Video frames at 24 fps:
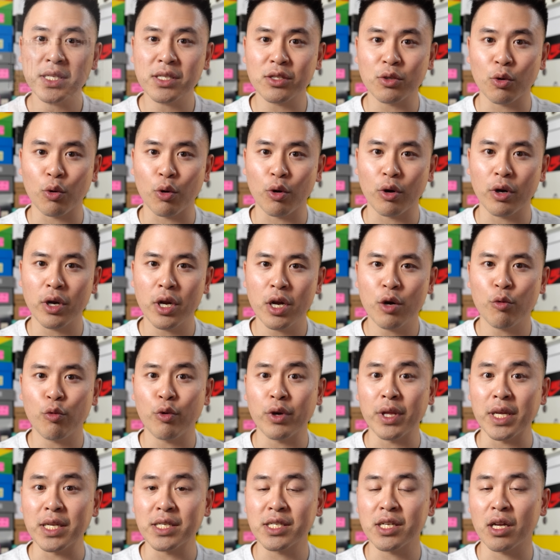store where
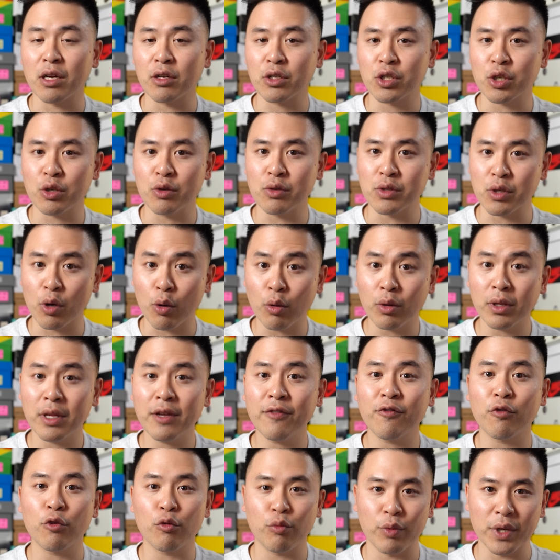they sell shoes only
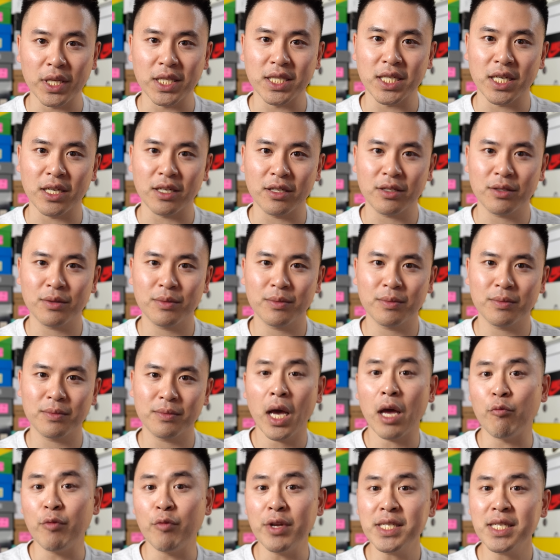for retail.
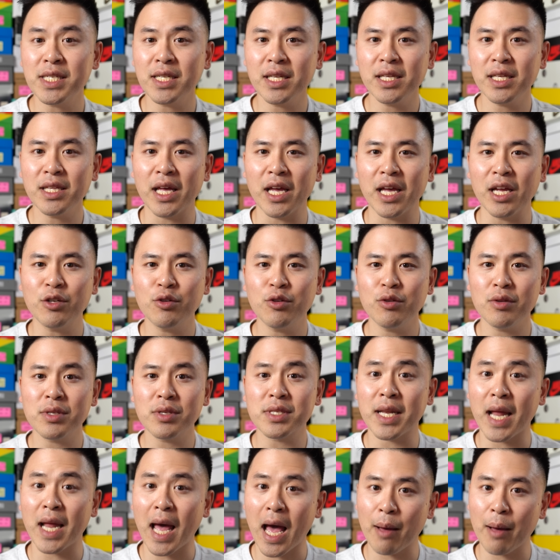And recently, they introduced
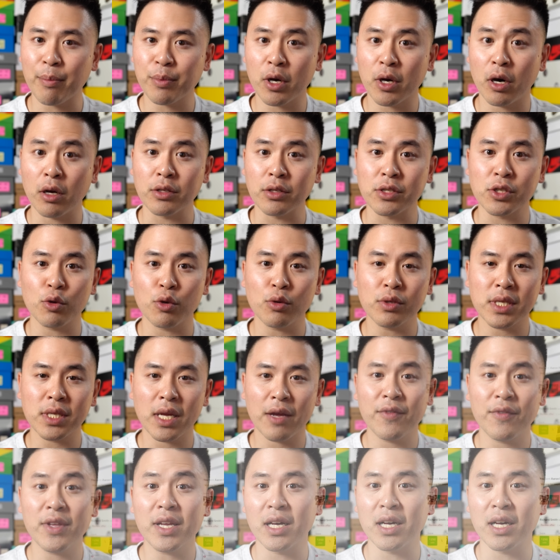an app called SoleSavy